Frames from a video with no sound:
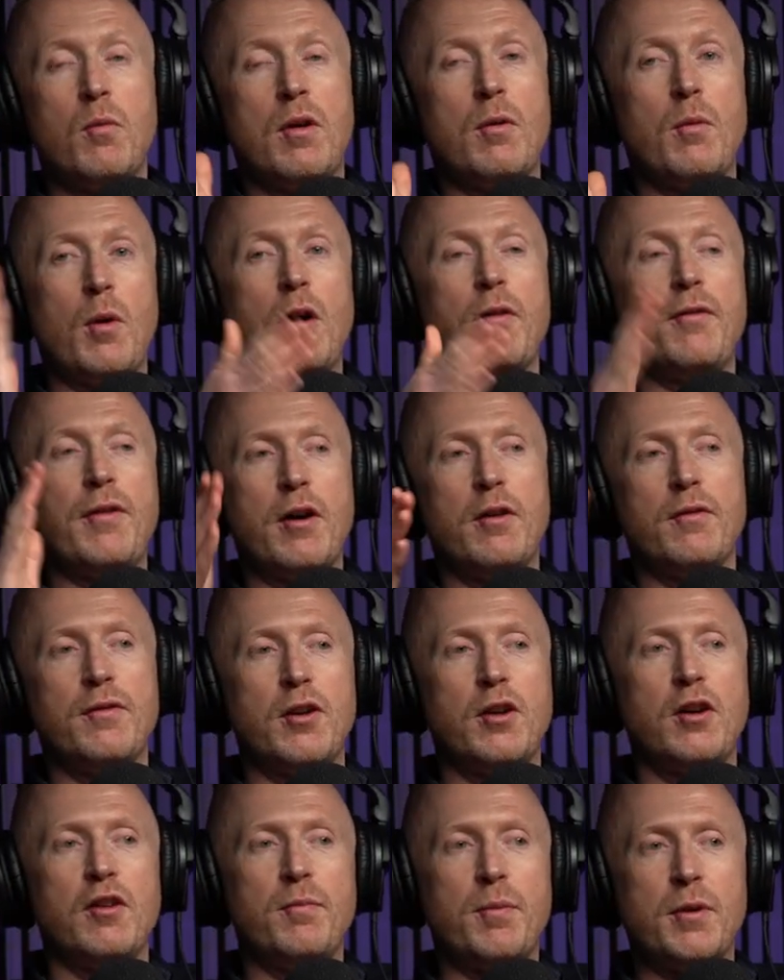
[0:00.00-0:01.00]
wealth, health,
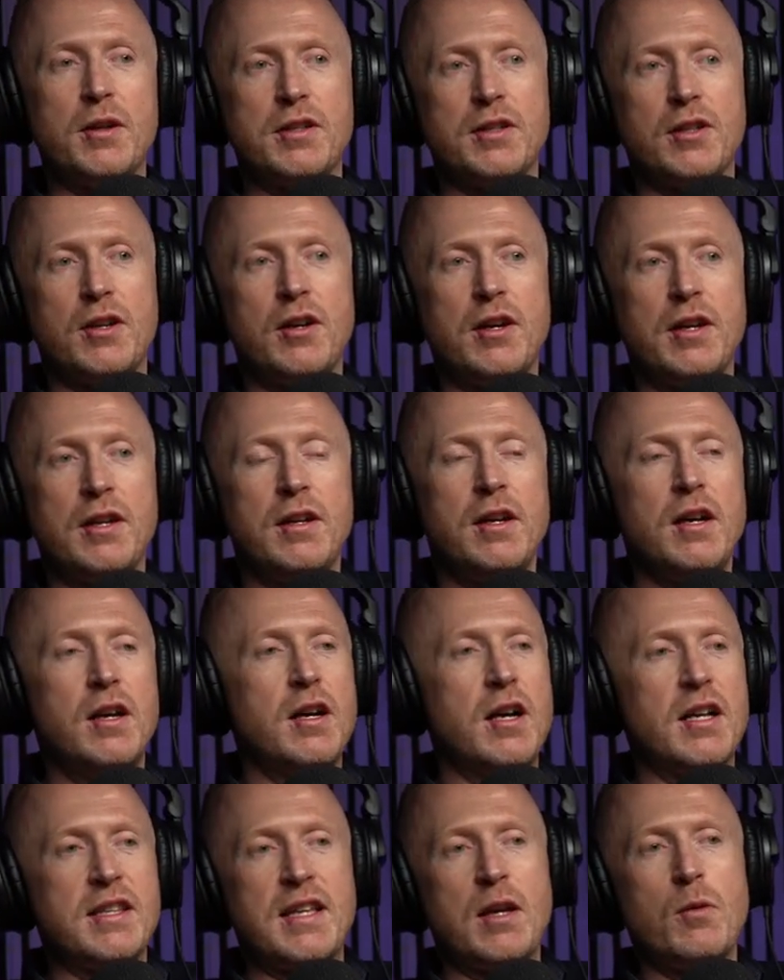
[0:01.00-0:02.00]
and life by design,
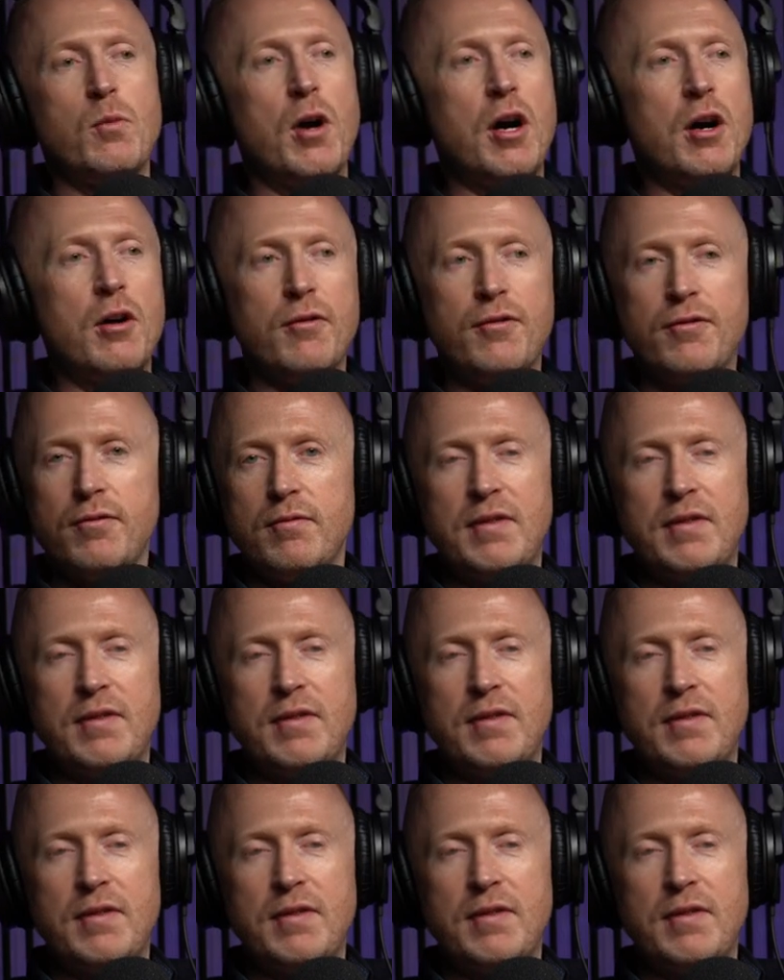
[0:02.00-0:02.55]
I say wealth,